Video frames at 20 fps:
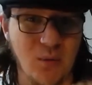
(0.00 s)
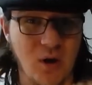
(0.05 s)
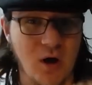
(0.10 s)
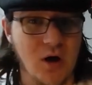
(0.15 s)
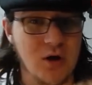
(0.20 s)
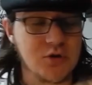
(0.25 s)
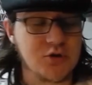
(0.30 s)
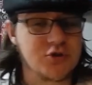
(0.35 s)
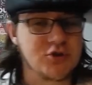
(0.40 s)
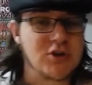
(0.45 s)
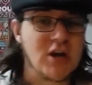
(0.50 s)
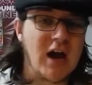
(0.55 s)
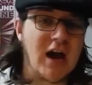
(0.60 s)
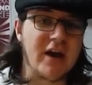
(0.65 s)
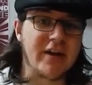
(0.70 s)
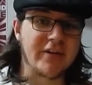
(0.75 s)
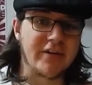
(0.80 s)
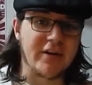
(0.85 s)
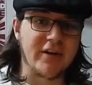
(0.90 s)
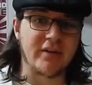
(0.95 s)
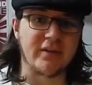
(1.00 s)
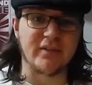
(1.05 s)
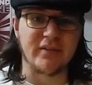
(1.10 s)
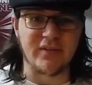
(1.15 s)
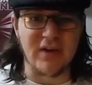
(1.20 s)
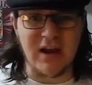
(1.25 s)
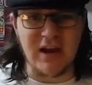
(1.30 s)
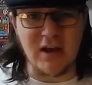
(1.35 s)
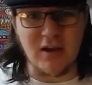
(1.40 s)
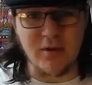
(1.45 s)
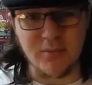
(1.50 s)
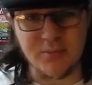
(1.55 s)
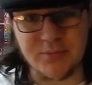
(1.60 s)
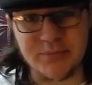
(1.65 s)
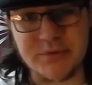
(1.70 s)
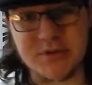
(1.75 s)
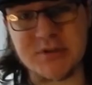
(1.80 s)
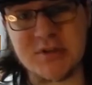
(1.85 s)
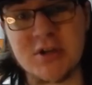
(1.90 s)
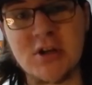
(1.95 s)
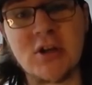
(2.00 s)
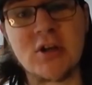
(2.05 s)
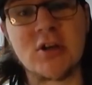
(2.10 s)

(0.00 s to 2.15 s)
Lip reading: watch and it vapes.